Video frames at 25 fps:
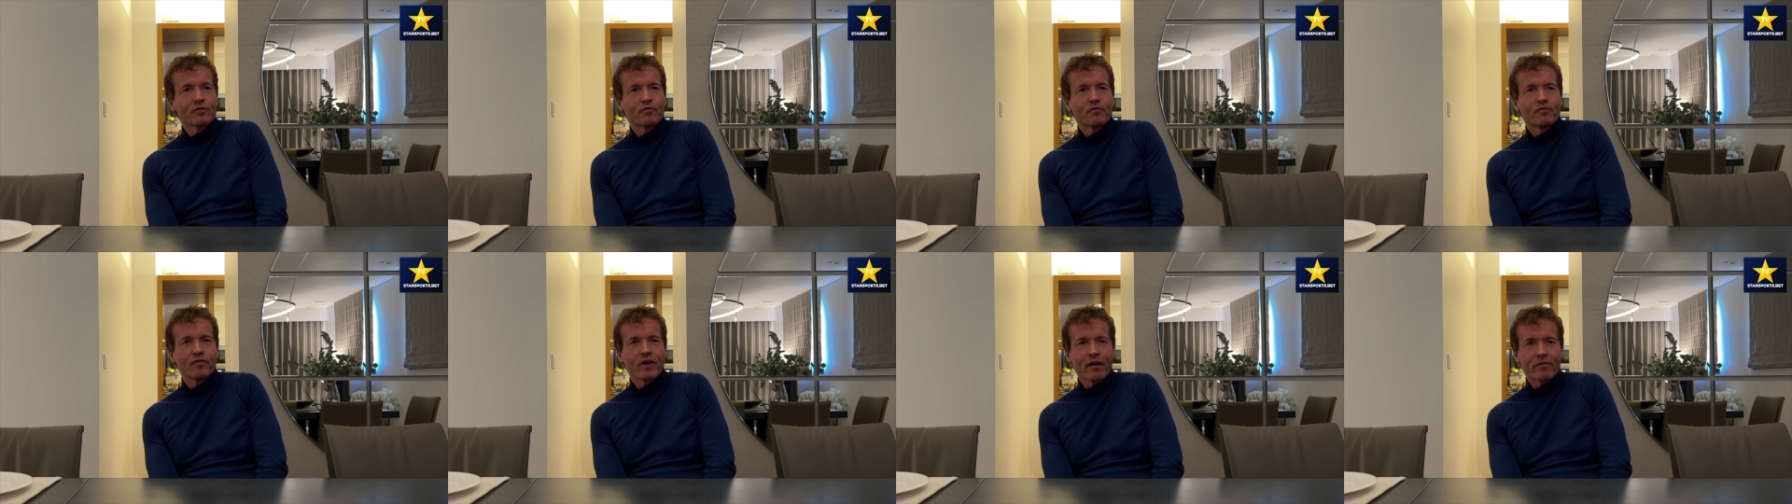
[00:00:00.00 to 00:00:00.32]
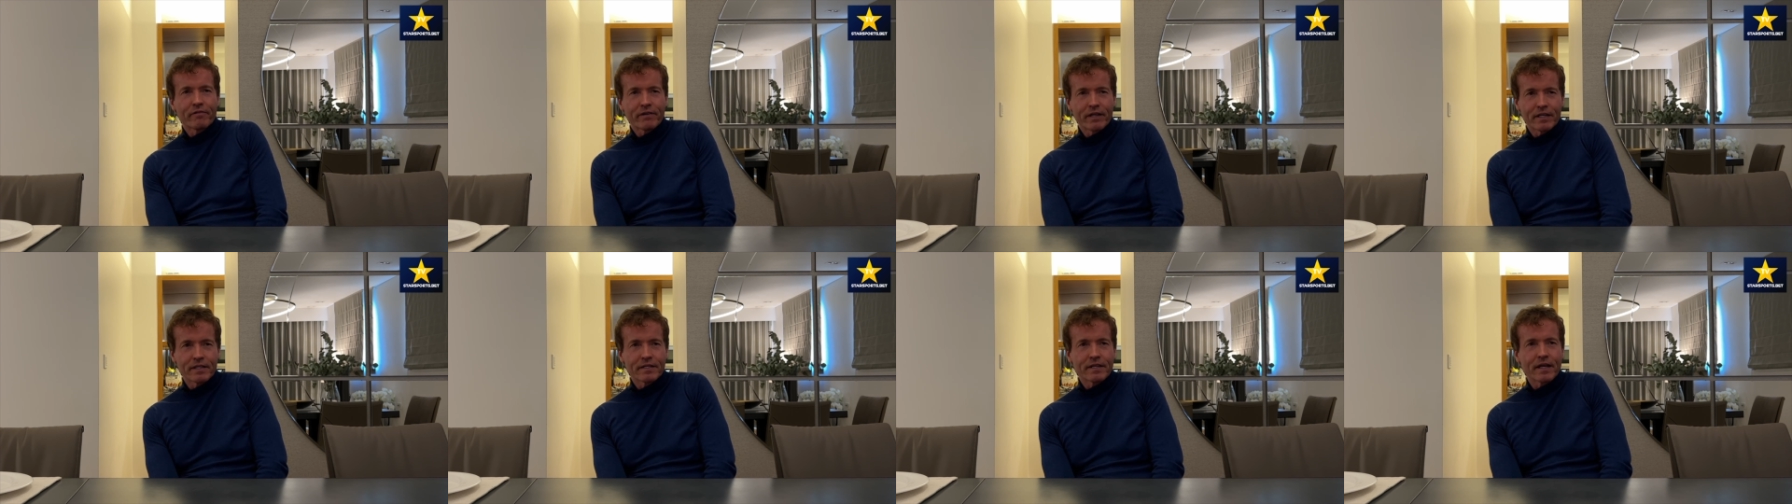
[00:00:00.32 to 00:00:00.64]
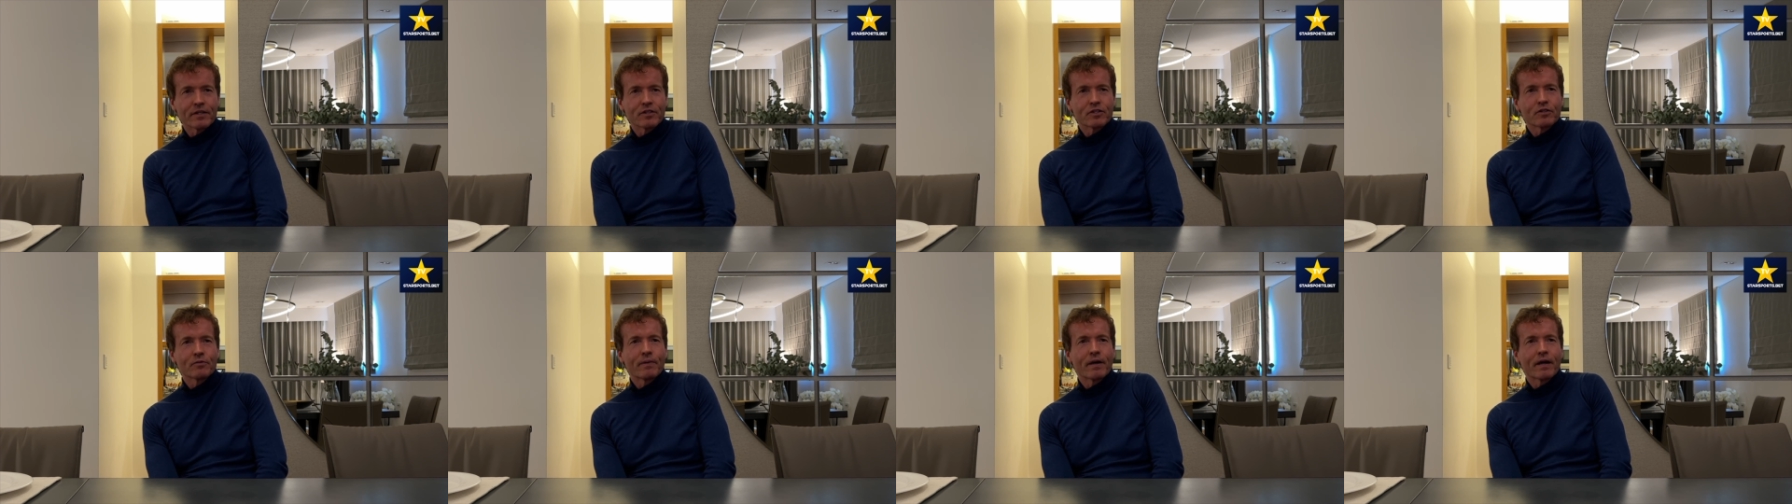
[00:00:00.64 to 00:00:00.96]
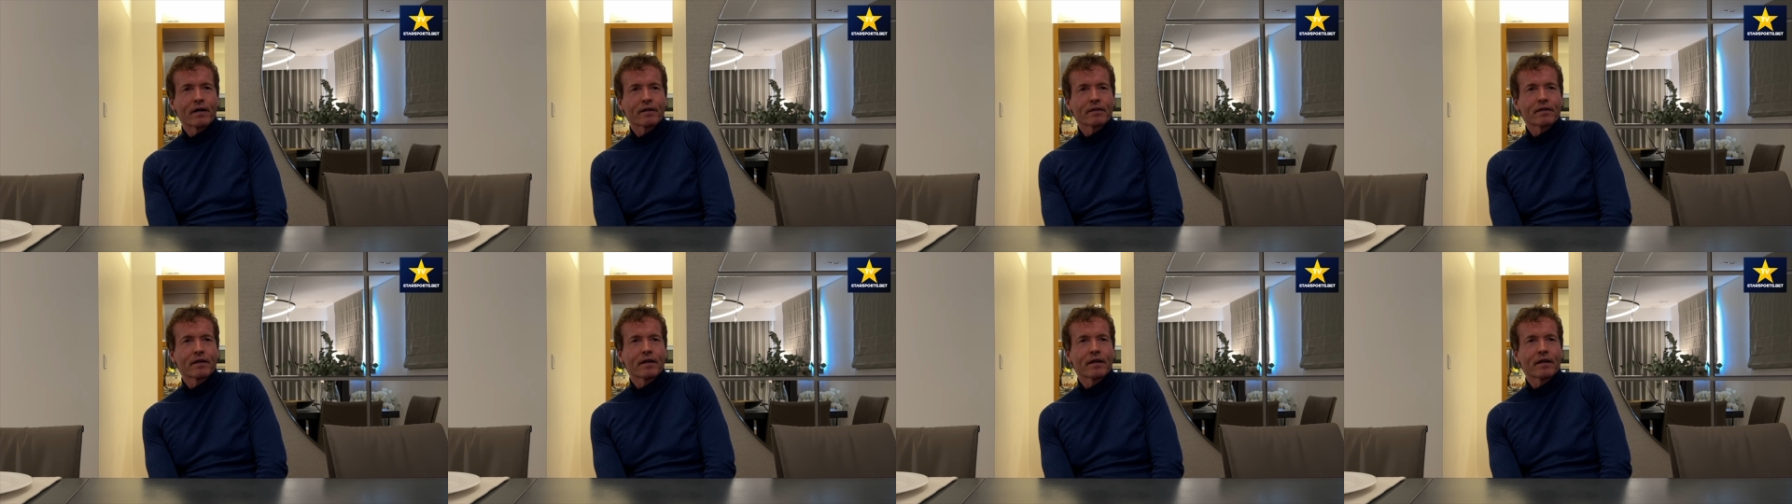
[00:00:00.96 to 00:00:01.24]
very intense about it,